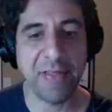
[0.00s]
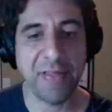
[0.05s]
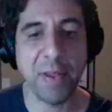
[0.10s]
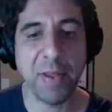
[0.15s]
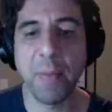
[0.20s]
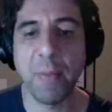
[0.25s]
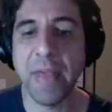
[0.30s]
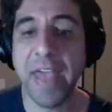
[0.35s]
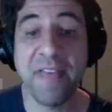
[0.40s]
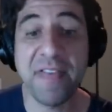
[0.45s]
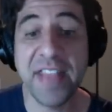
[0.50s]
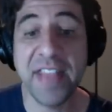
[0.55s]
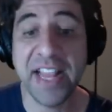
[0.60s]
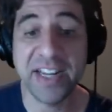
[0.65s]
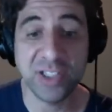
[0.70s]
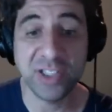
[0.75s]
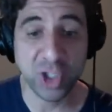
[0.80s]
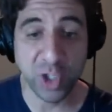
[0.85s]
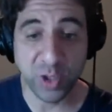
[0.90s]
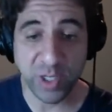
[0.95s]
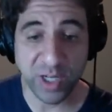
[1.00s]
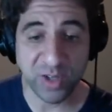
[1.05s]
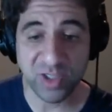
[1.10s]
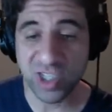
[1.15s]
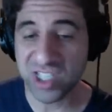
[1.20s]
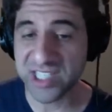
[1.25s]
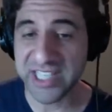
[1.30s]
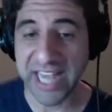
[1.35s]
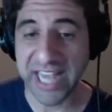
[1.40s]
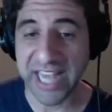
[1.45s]
and the studios
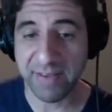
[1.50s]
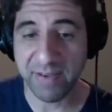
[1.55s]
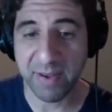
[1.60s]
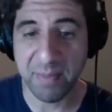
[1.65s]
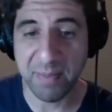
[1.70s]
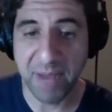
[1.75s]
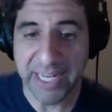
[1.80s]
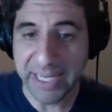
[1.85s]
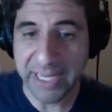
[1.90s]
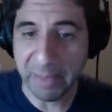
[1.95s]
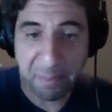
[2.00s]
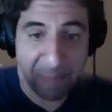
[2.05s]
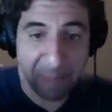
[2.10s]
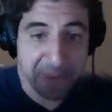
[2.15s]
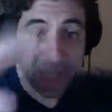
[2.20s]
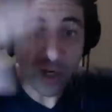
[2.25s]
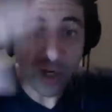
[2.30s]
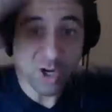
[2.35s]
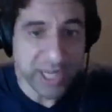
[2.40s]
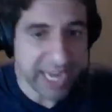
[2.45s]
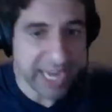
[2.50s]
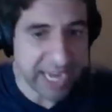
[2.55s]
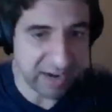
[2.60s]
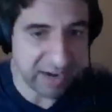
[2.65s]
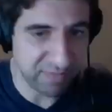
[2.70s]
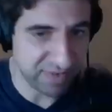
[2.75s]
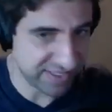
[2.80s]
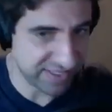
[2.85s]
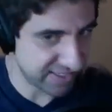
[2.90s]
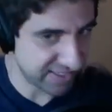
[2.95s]
just gave him money, bigger
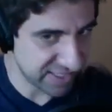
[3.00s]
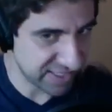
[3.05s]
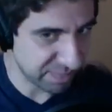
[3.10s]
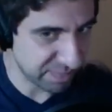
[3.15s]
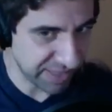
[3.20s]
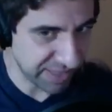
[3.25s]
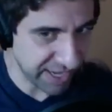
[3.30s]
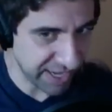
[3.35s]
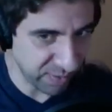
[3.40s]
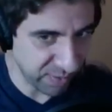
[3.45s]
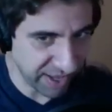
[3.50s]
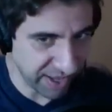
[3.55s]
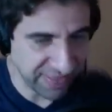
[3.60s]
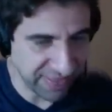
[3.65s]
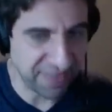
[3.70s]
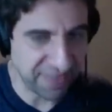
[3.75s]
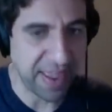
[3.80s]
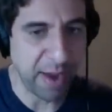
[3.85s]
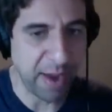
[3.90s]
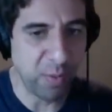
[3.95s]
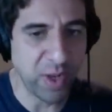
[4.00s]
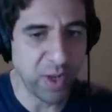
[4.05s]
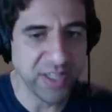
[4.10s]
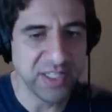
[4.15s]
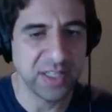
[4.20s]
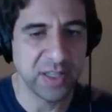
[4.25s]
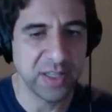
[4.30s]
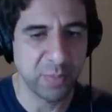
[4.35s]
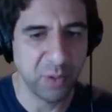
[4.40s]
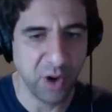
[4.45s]
canvases to play with, and that
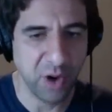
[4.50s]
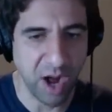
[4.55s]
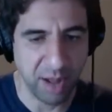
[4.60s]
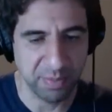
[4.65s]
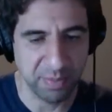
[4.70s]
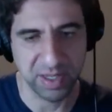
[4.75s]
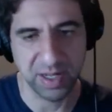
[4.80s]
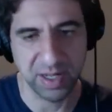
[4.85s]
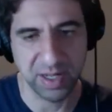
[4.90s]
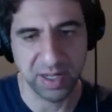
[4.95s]
wasn't the problem.